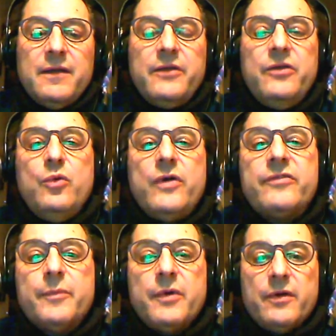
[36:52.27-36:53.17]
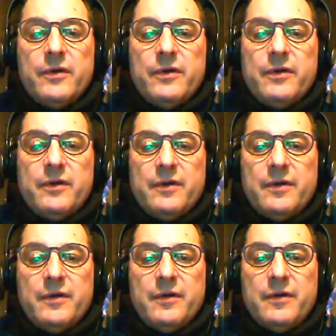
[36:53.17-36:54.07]
You whisper,
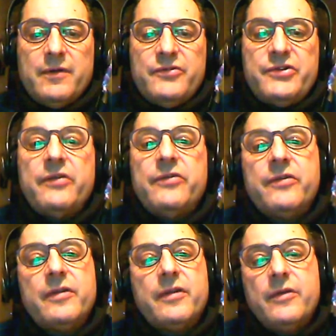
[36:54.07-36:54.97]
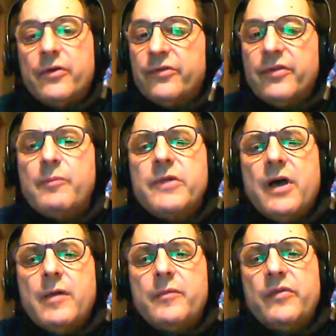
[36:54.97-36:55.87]
just your
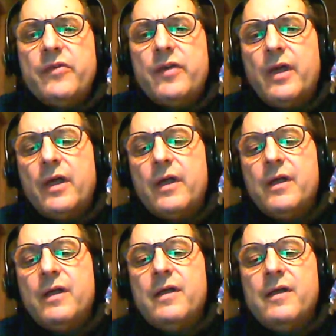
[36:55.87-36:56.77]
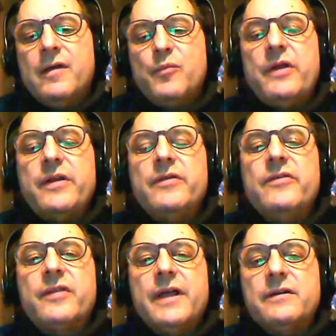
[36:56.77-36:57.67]
sometimes, Brendan
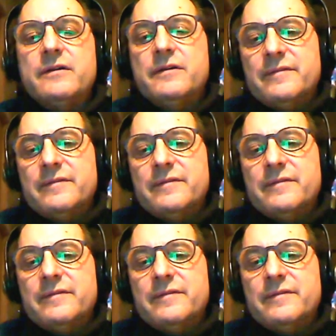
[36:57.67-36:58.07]
Slater.